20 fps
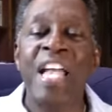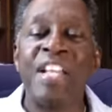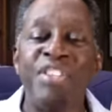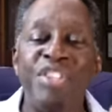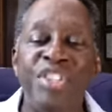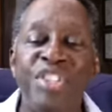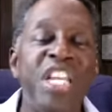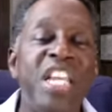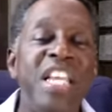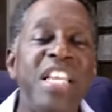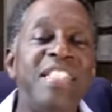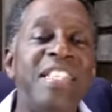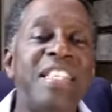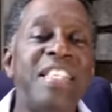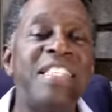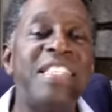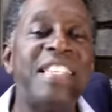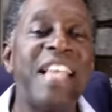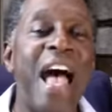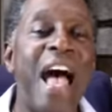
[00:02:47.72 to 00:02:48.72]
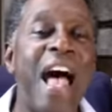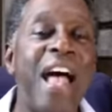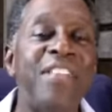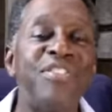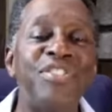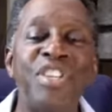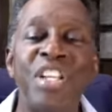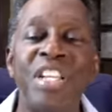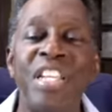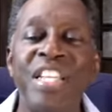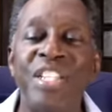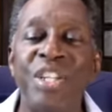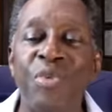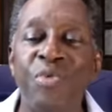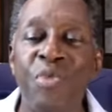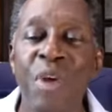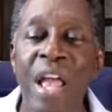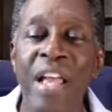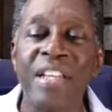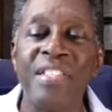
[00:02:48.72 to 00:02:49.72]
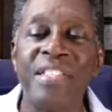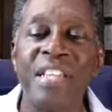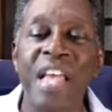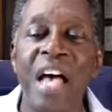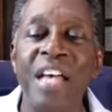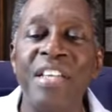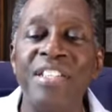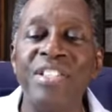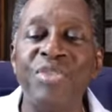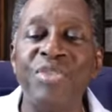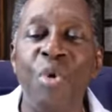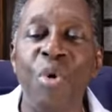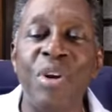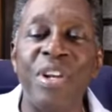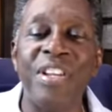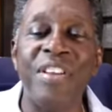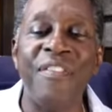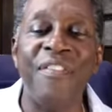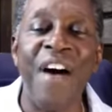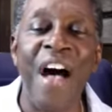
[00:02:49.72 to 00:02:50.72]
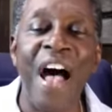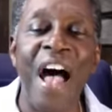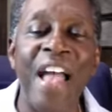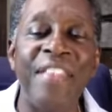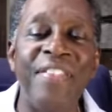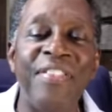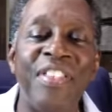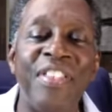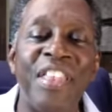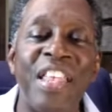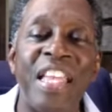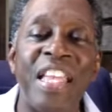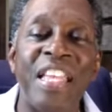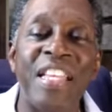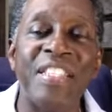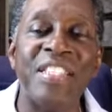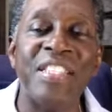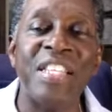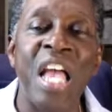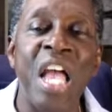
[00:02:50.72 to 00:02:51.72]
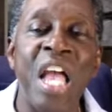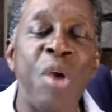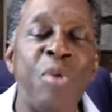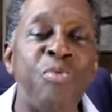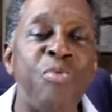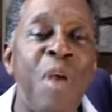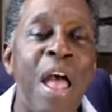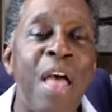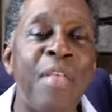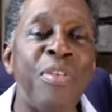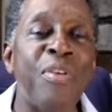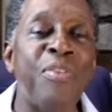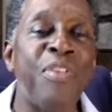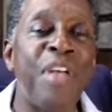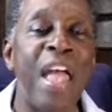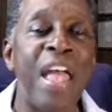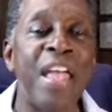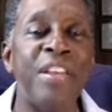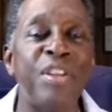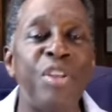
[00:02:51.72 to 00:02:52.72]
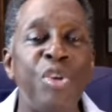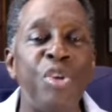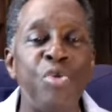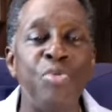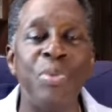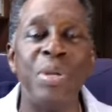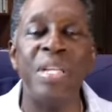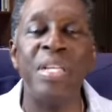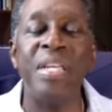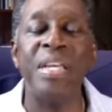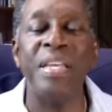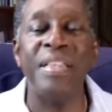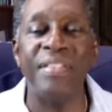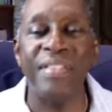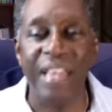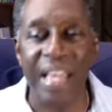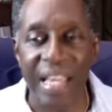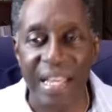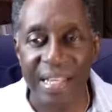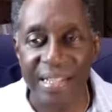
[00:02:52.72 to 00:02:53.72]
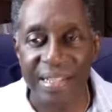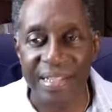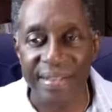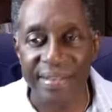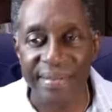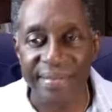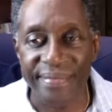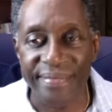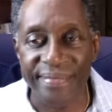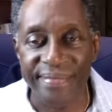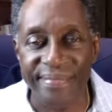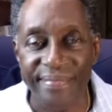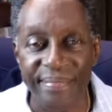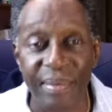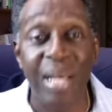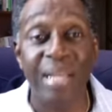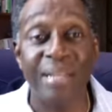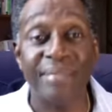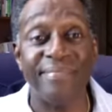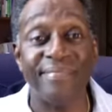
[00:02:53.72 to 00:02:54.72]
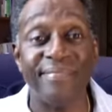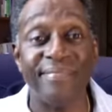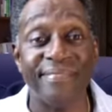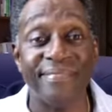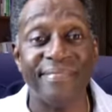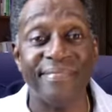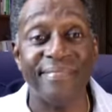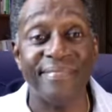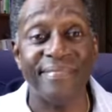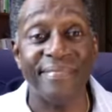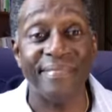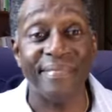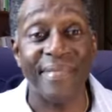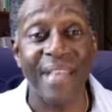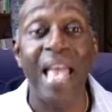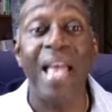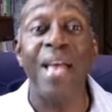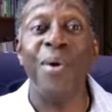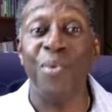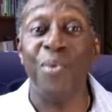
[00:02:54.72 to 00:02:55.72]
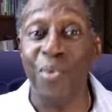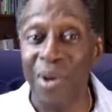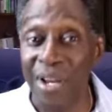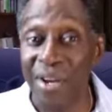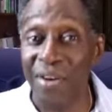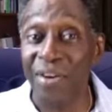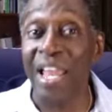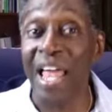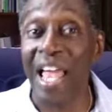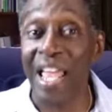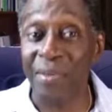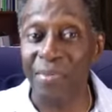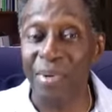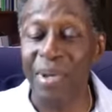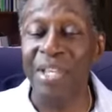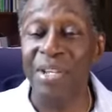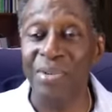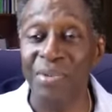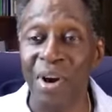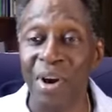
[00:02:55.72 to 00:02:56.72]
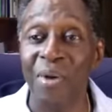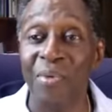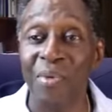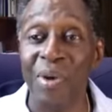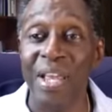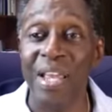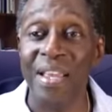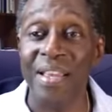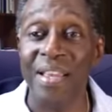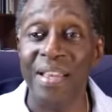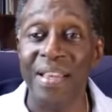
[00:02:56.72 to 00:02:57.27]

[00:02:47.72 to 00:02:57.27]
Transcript: Jesus constantly directs us toward divine things rather than human things. But we are like Peter, aren't we?